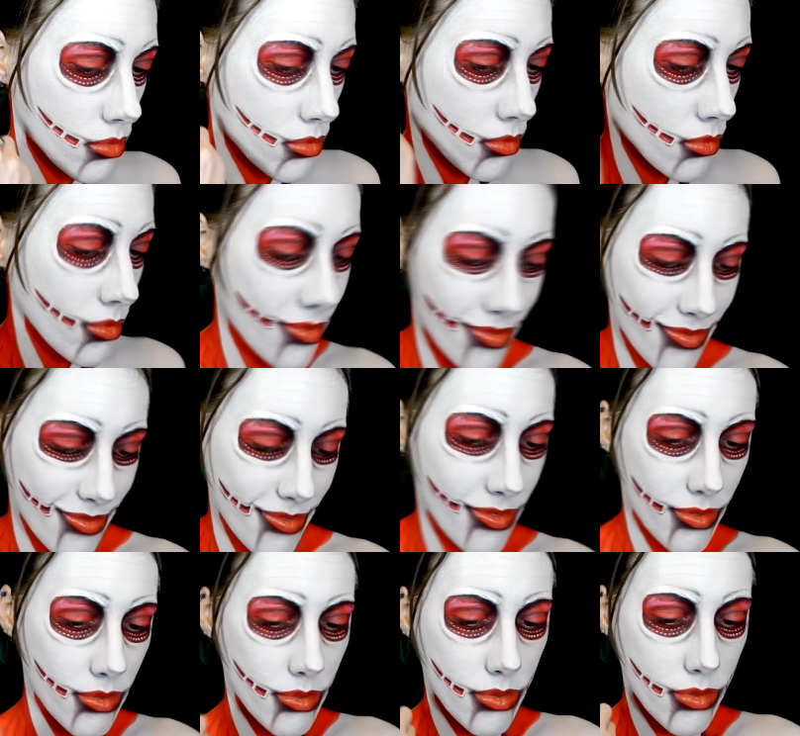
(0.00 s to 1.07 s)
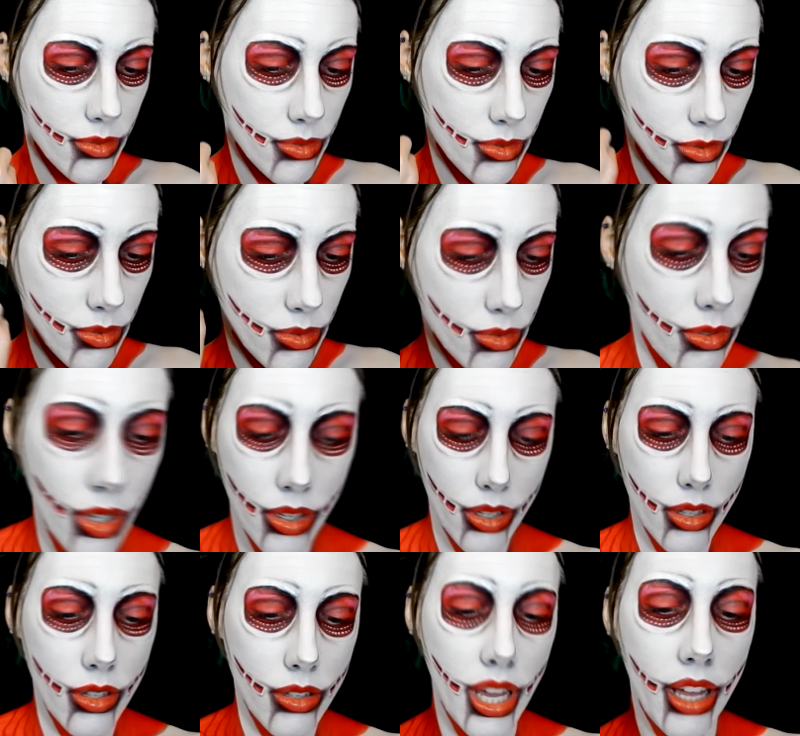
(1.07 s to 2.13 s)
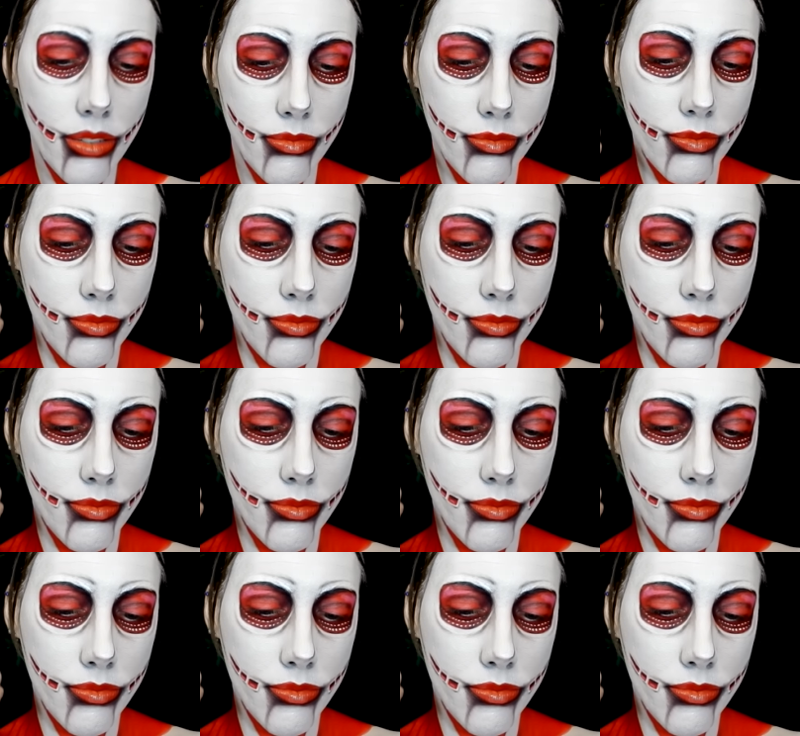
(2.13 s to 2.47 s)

I decided to start adding the muscle